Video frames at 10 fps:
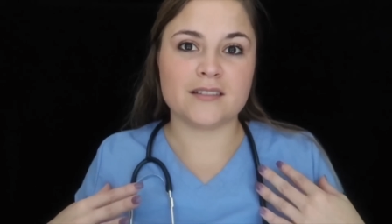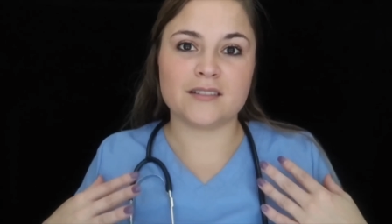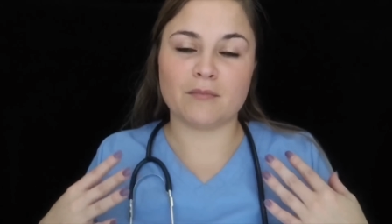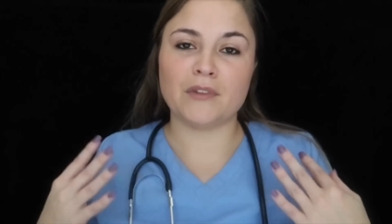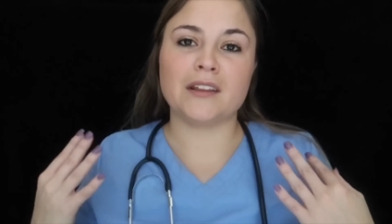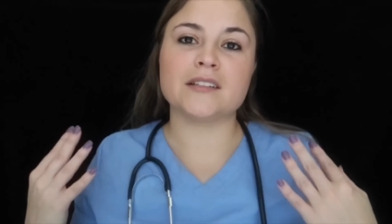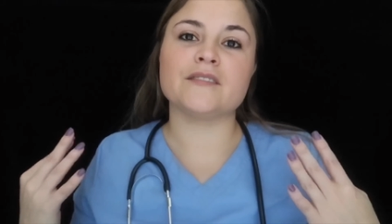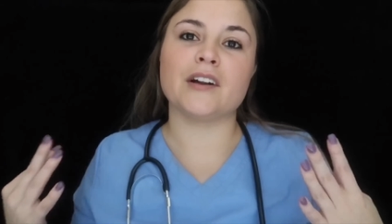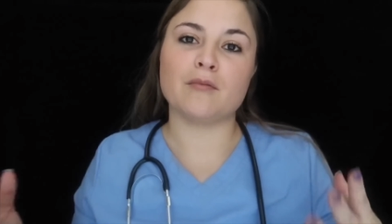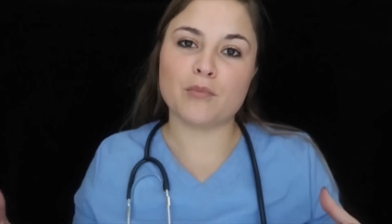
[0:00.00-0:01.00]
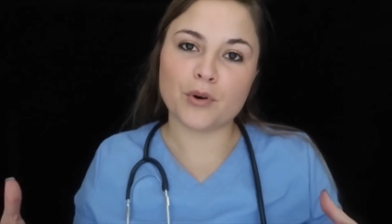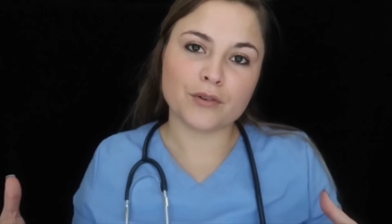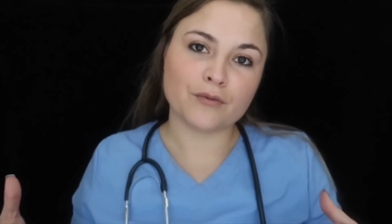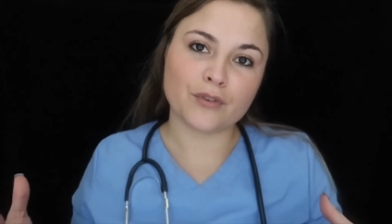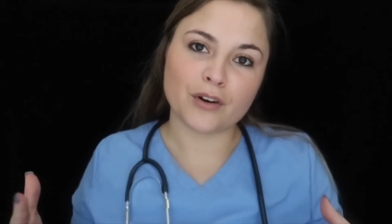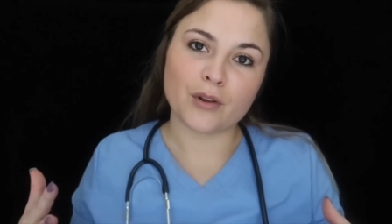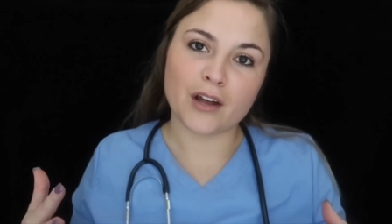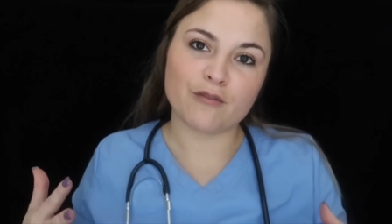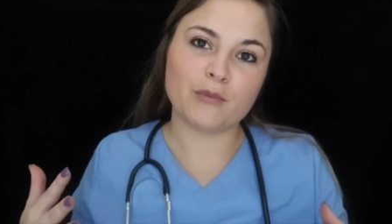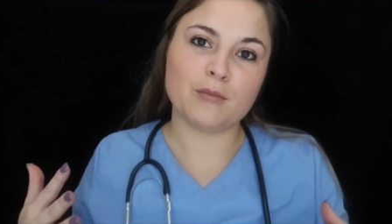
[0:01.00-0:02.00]
This is something that's very important for
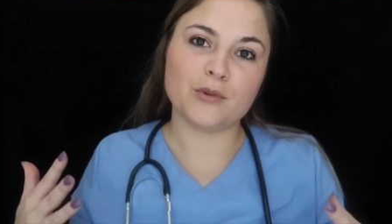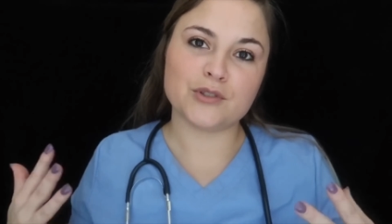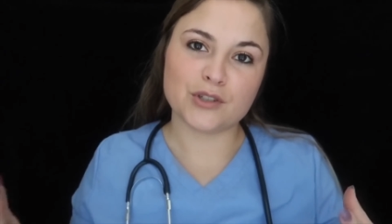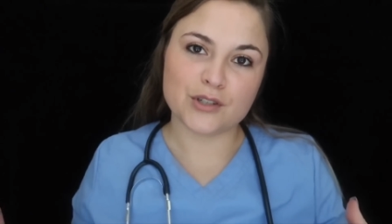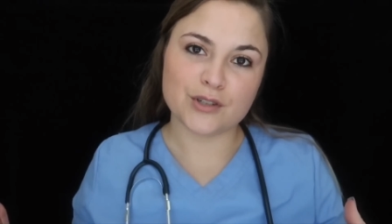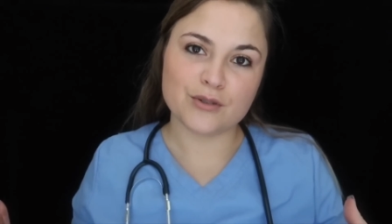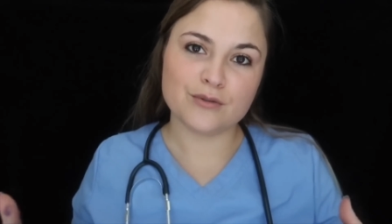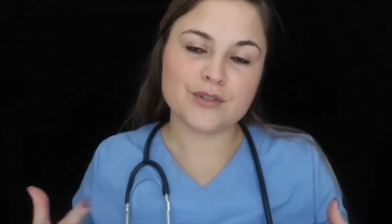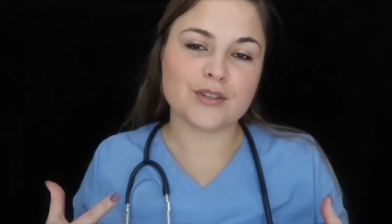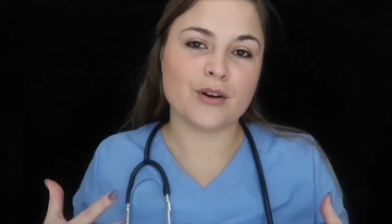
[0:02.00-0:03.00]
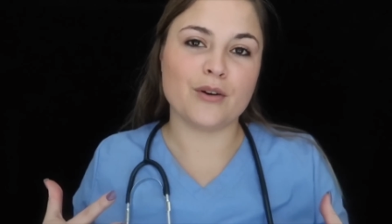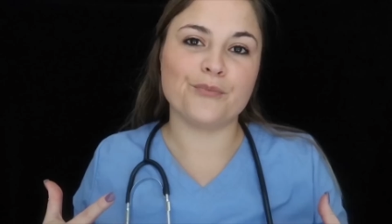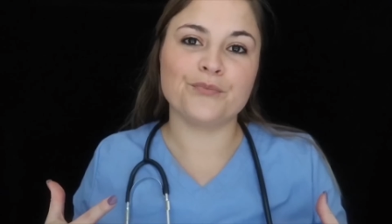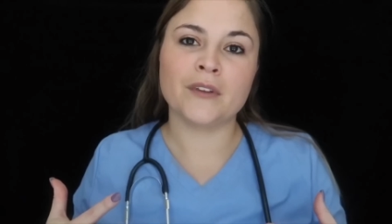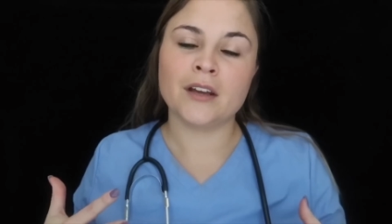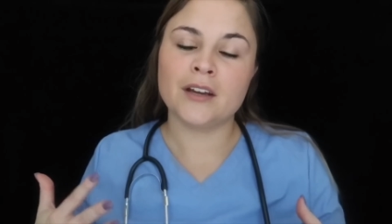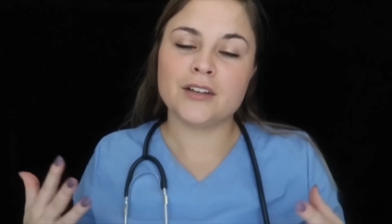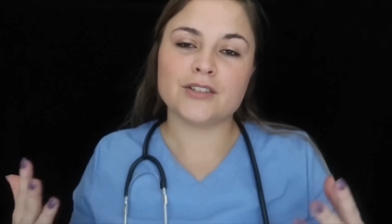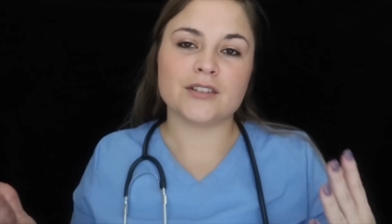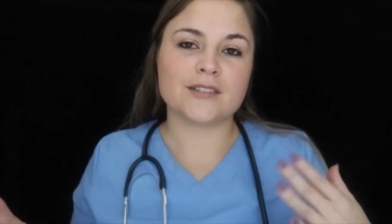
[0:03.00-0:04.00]
a lot of people to do, so
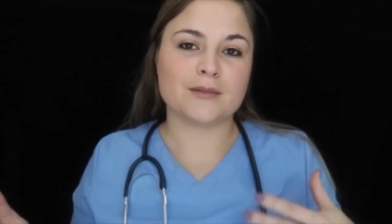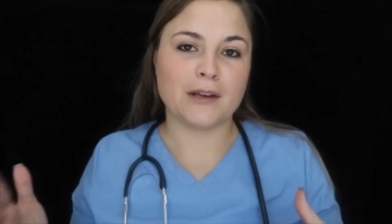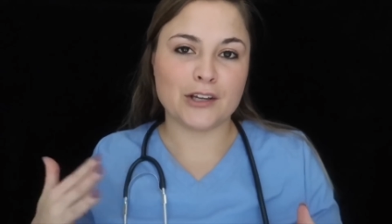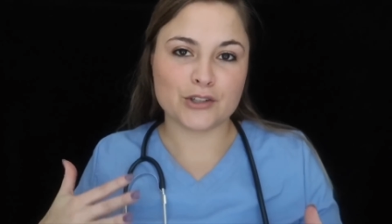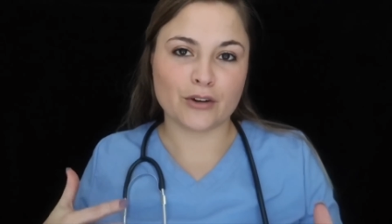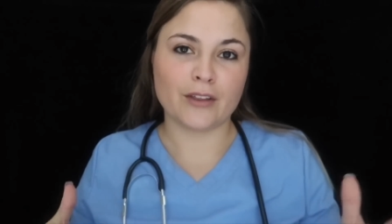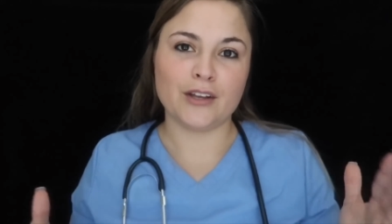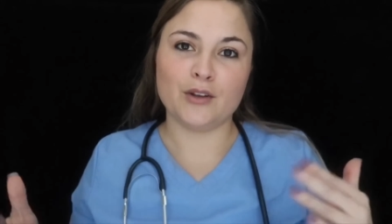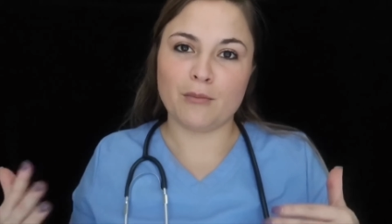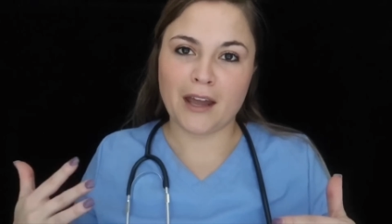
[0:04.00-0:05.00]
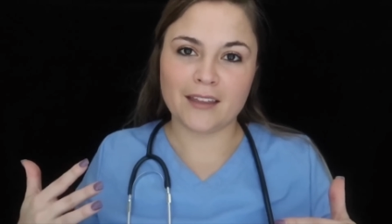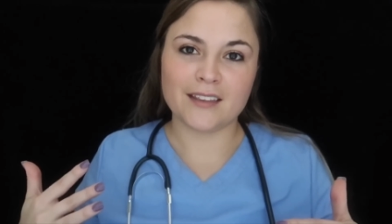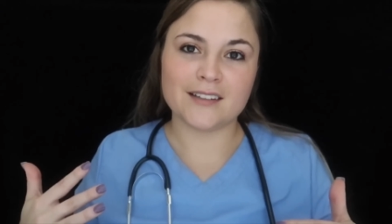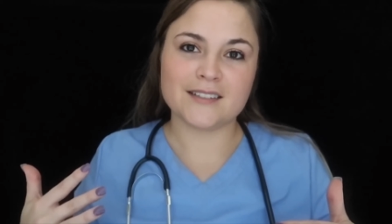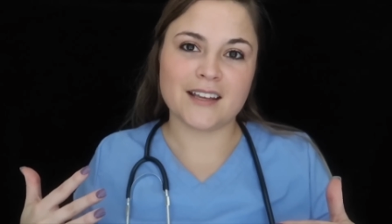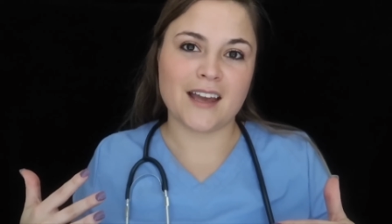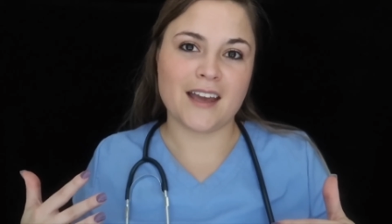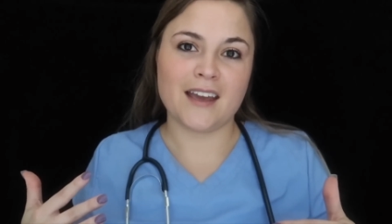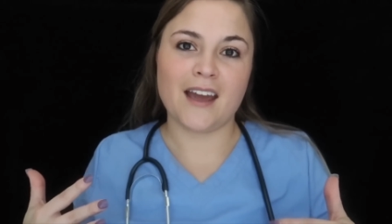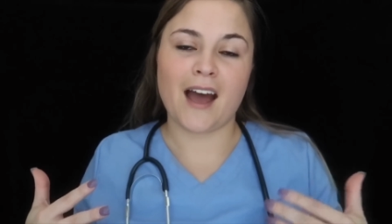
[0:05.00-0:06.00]
just make sure that you make this
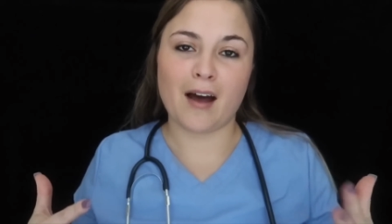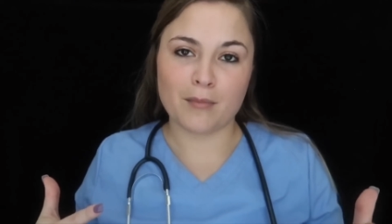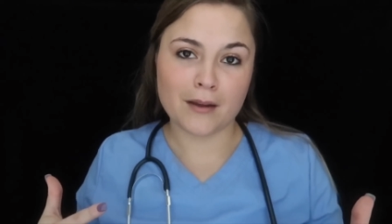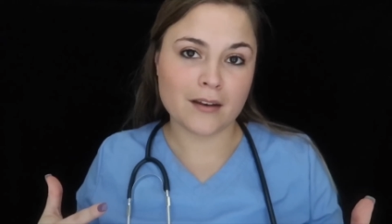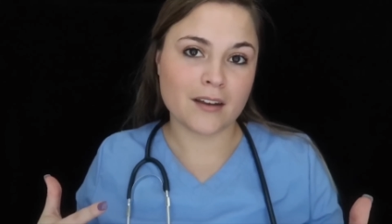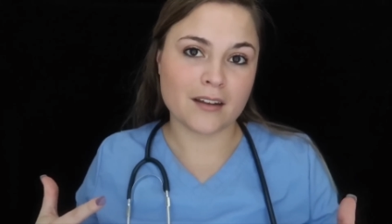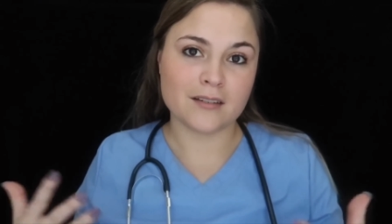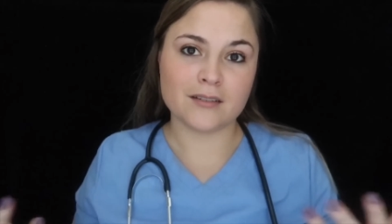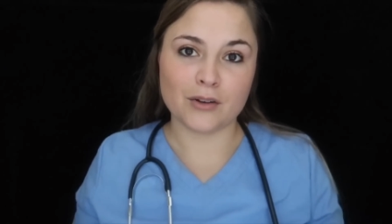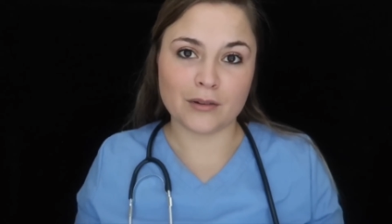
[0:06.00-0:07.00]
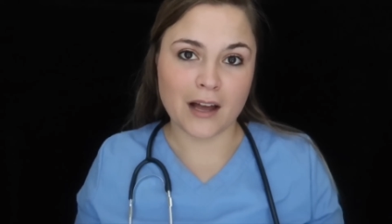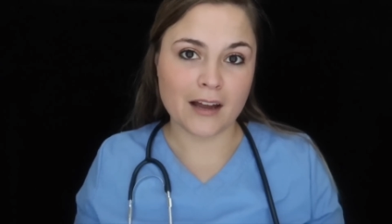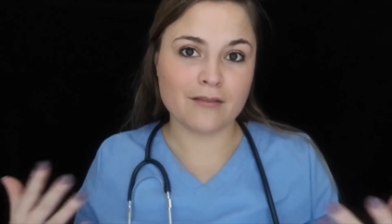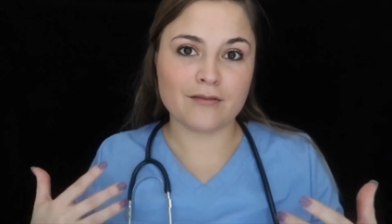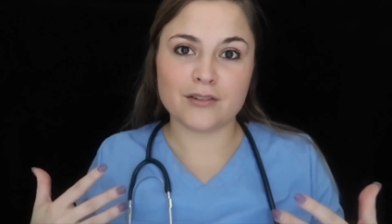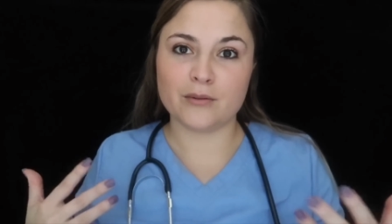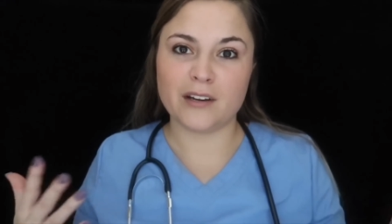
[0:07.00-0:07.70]
a habit in your life.